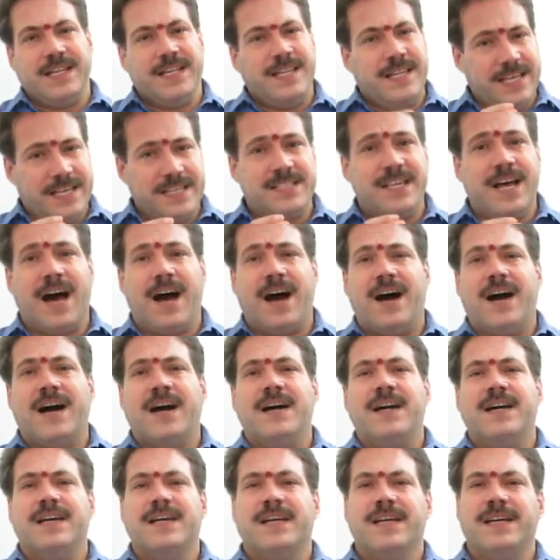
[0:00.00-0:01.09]
These
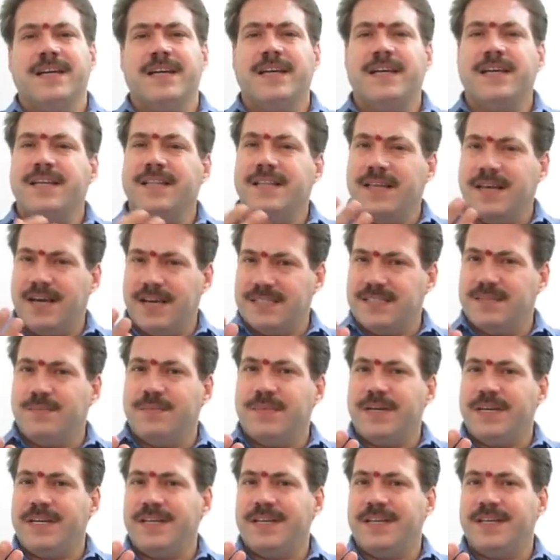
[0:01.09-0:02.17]
are
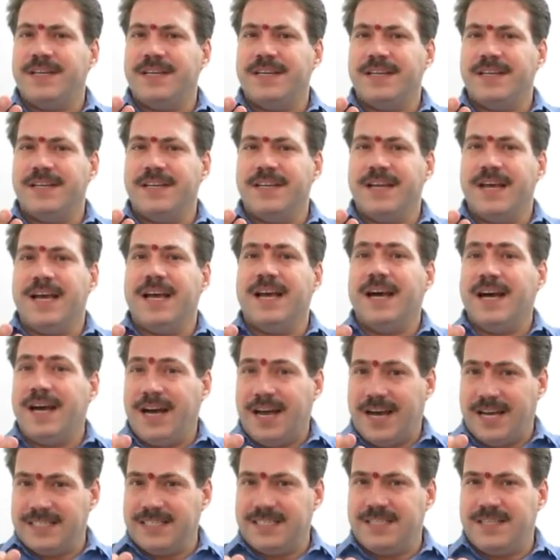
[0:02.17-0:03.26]
Dharma,
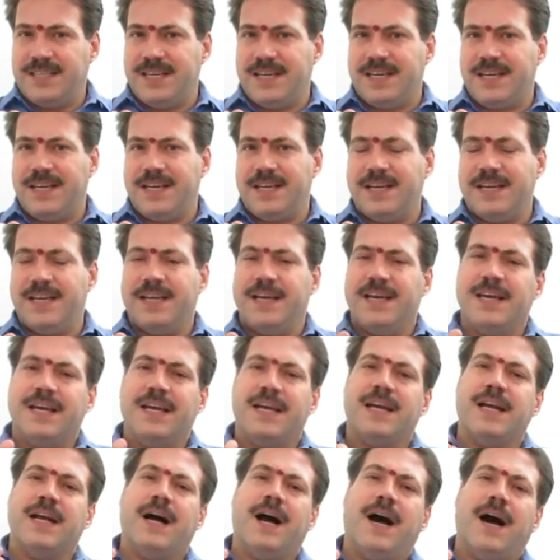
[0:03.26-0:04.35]
Artha,
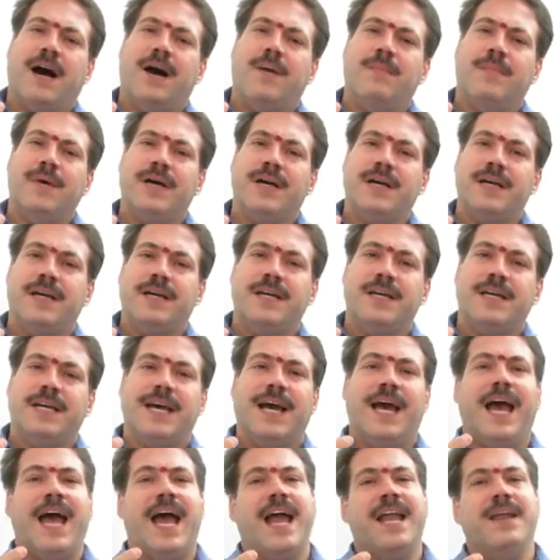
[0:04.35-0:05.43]
Kama
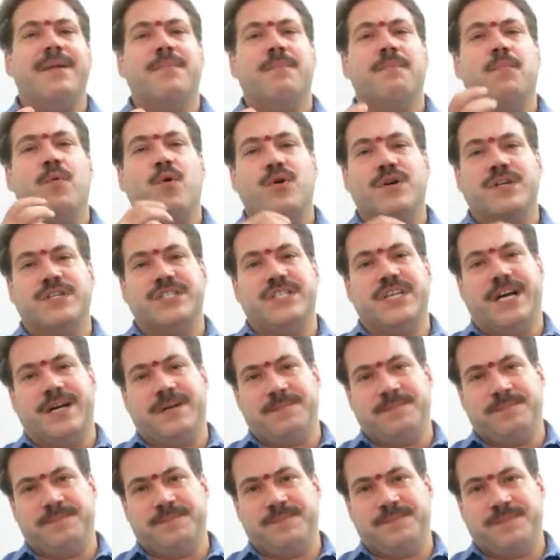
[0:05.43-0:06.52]
and Moksha.
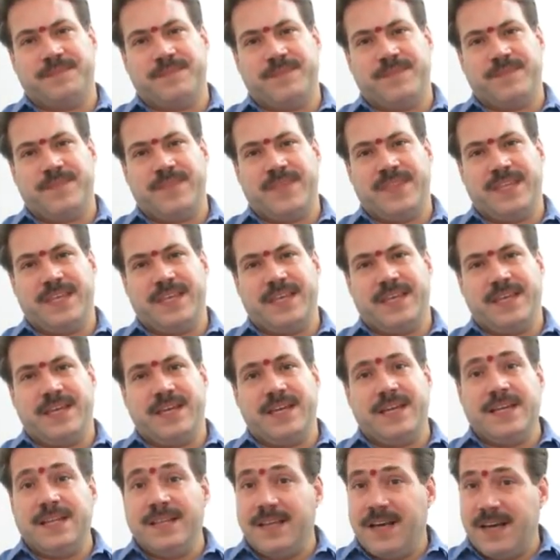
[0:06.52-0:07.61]

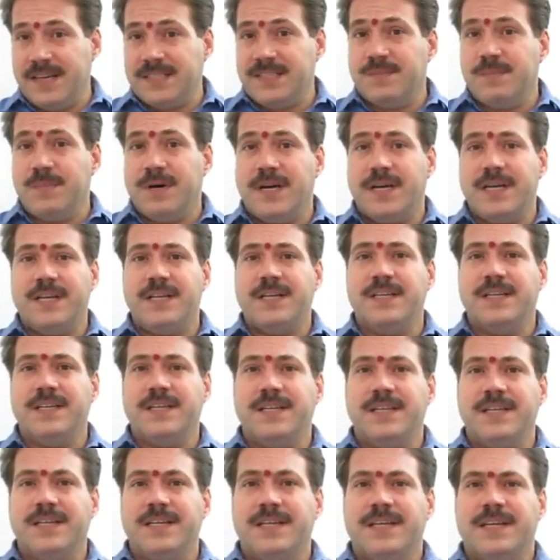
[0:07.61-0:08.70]
Dharma
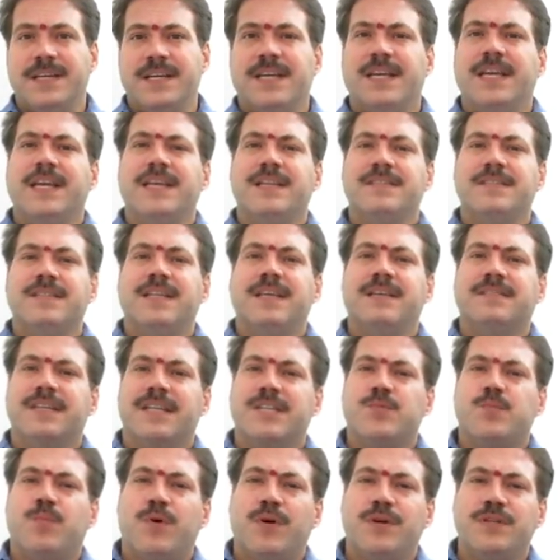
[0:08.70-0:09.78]
is the
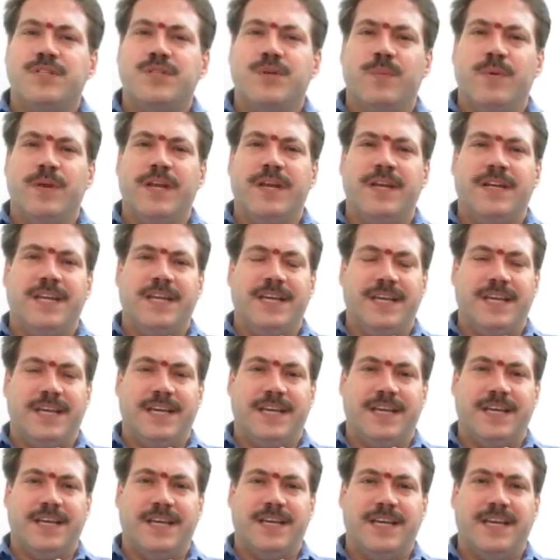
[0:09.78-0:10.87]

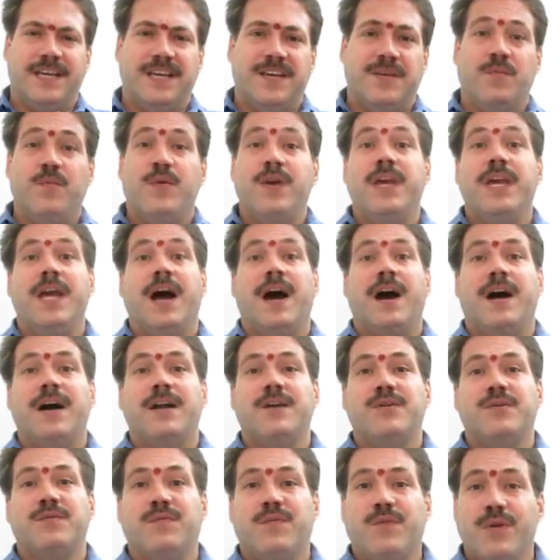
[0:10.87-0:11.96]
responsibility we
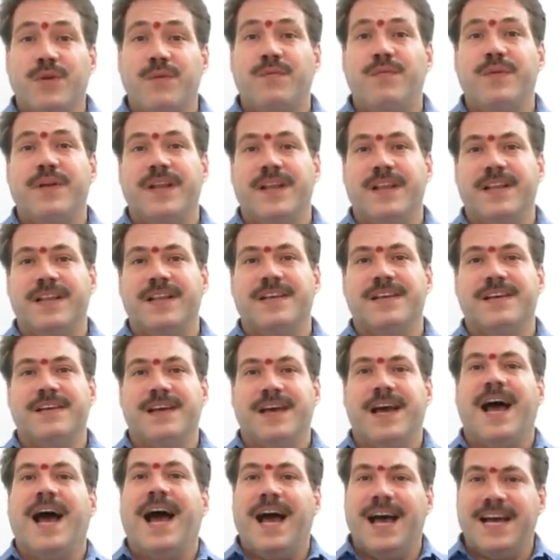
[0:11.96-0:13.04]
are to fulfill
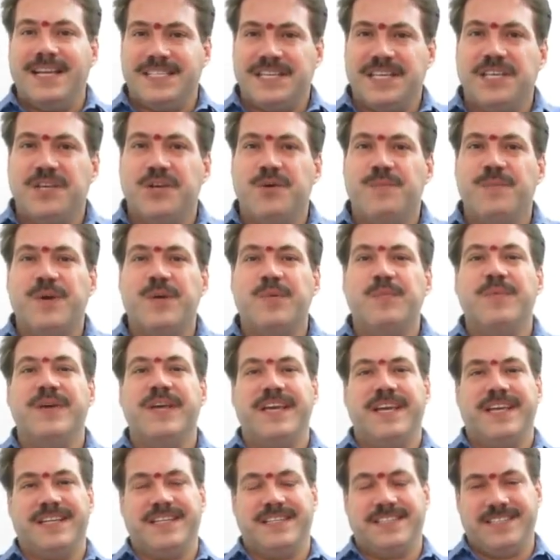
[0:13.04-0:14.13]
as a human
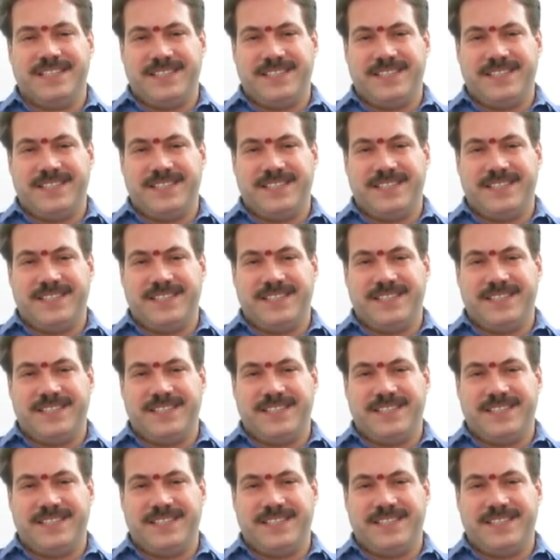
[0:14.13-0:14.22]
being.